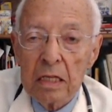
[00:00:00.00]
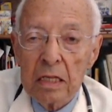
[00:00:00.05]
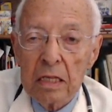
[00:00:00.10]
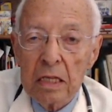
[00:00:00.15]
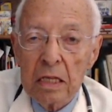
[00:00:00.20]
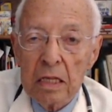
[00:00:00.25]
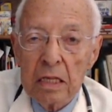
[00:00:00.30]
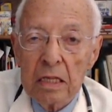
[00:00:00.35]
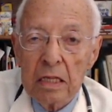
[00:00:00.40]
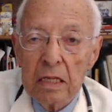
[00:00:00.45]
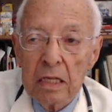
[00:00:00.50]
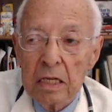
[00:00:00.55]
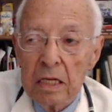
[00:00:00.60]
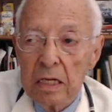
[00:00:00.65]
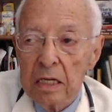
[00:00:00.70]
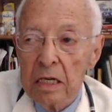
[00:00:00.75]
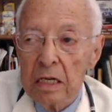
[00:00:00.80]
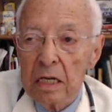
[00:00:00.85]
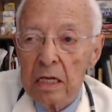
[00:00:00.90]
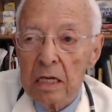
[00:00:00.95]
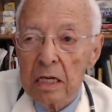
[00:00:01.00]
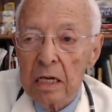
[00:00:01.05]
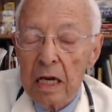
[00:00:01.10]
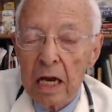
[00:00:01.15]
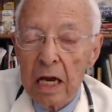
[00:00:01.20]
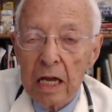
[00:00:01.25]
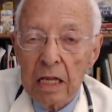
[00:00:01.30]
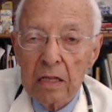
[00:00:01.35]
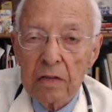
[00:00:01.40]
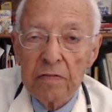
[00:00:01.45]
the
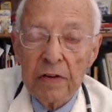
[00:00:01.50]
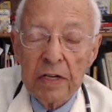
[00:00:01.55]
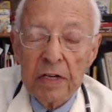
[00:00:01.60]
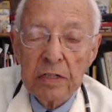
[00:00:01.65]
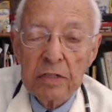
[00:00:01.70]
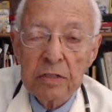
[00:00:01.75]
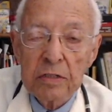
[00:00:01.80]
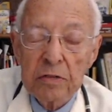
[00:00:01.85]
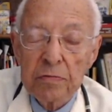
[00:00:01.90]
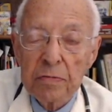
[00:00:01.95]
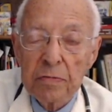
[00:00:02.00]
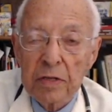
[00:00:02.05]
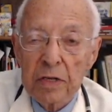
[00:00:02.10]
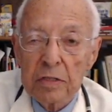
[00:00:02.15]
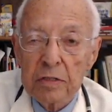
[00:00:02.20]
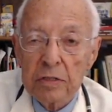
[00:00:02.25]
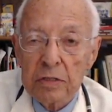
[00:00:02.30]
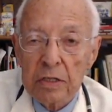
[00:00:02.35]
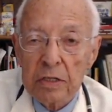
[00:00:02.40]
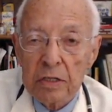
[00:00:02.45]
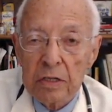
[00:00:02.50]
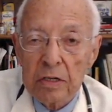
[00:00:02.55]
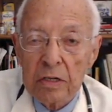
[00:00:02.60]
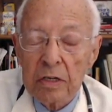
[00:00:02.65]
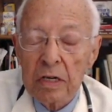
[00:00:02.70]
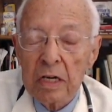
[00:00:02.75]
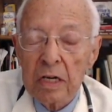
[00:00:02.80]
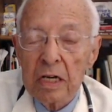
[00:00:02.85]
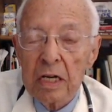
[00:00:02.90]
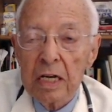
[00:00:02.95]
elevation of blood sugar
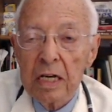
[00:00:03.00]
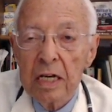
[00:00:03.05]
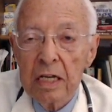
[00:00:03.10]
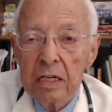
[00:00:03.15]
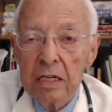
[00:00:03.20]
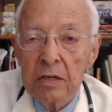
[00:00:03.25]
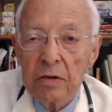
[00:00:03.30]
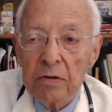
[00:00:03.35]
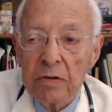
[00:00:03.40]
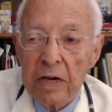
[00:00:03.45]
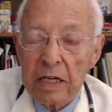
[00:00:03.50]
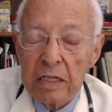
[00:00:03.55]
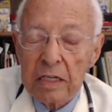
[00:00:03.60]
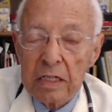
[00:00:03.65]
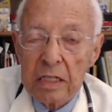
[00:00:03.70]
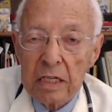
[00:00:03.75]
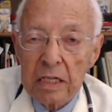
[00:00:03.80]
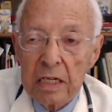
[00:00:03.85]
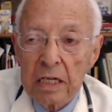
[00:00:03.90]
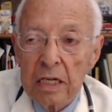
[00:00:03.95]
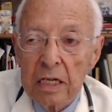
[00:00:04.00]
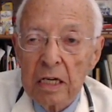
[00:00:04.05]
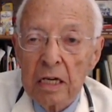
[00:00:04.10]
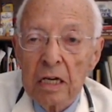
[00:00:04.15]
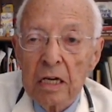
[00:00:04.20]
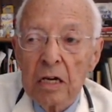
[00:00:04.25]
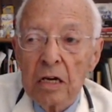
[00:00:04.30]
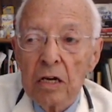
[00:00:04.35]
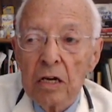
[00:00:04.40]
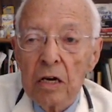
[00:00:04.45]
indirectly
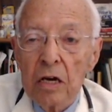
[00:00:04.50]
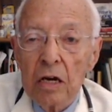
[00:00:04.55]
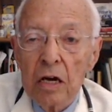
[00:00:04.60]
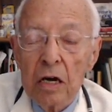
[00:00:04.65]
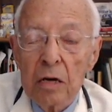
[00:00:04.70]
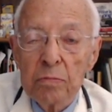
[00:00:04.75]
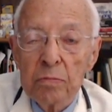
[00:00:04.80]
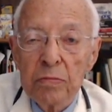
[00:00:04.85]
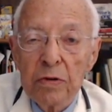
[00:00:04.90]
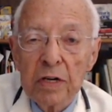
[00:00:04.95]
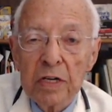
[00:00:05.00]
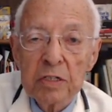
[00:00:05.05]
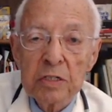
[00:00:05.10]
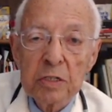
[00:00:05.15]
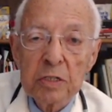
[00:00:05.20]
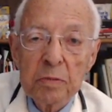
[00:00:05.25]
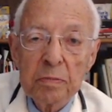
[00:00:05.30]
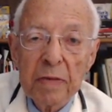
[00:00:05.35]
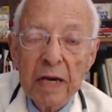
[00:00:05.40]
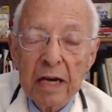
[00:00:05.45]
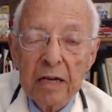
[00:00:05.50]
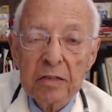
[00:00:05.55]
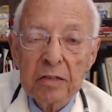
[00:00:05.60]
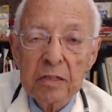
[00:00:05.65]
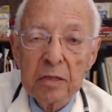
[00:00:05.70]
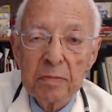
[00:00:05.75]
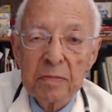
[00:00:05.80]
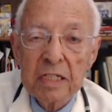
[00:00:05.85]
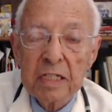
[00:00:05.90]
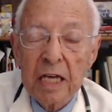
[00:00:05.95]
uh, brings about the
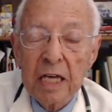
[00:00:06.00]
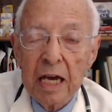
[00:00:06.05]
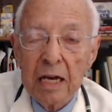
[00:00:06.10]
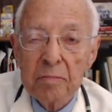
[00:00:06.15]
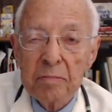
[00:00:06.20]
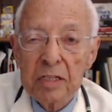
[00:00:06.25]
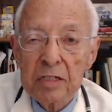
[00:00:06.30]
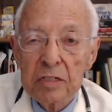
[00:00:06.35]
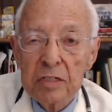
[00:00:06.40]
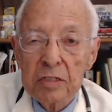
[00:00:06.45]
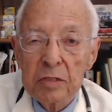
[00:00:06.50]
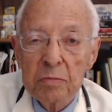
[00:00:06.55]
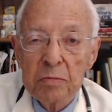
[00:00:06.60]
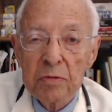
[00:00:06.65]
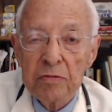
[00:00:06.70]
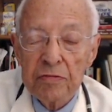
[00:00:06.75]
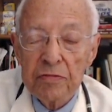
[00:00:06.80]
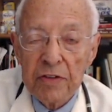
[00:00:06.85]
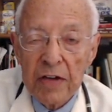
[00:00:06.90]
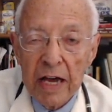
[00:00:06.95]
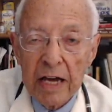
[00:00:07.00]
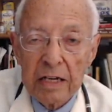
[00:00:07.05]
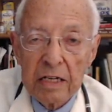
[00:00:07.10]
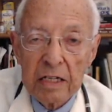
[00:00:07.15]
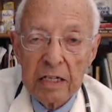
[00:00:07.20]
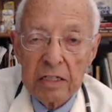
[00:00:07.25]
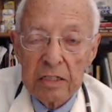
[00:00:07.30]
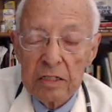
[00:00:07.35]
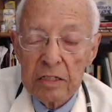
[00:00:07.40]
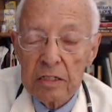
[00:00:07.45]
metabolism of fat
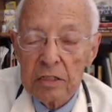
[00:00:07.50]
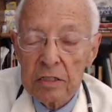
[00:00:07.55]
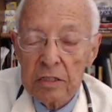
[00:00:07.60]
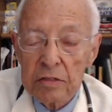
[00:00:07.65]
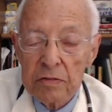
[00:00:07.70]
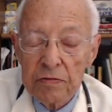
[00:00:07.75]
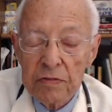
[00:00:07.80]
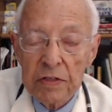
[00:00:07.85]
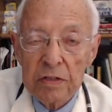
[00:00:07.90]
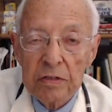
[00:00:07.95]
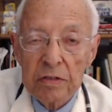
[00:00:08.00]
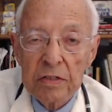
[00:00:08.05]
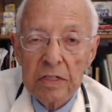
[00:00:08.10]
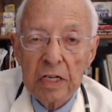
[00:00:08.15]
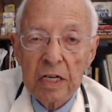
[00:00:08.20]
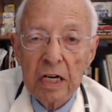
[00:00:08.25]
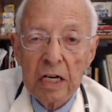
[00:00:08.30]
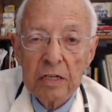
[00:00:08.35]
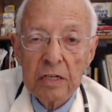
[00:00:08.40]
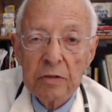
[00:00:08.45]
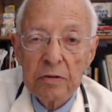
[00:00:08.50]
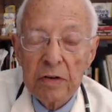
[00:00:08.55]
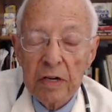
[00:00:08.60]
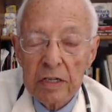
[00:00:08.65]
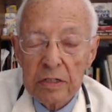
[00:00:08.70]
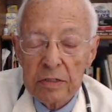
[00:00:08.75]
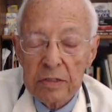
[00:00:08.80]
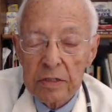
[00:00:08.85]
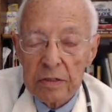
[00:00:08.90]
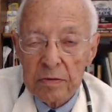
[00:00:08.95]
and severe
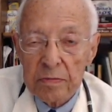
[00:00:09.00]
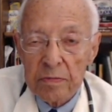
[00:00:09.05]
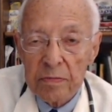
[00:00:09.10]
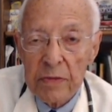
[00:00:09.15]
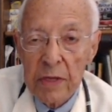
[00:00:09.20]
dehydration.